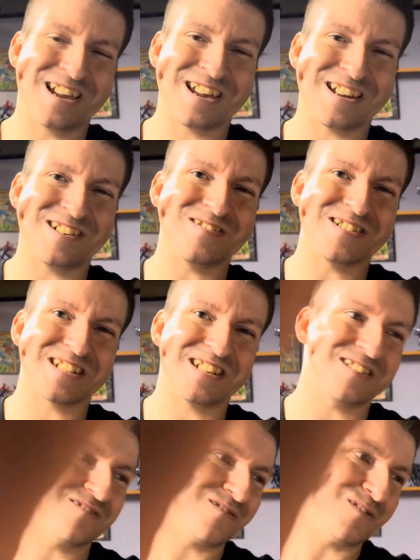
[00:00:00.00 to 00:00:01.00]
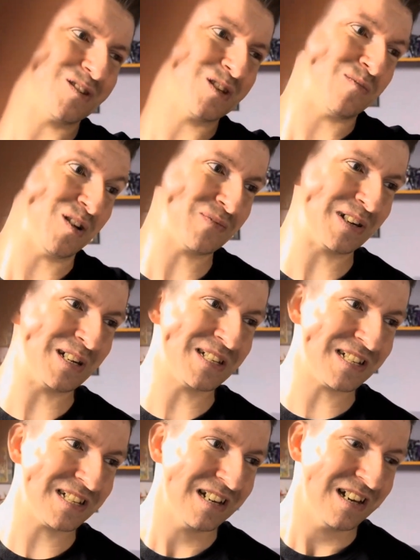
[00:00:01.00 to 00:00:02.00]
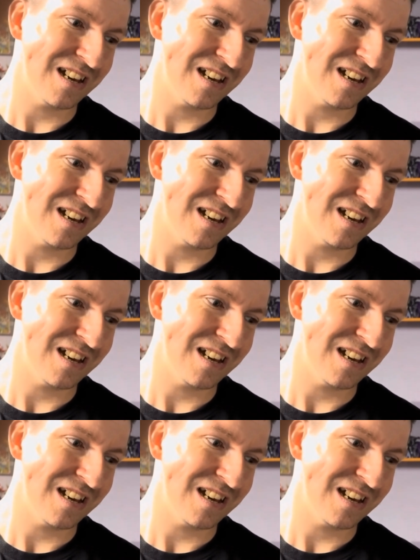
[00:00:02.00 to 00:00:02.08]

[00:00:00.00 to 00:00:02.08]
I could always get a real small piece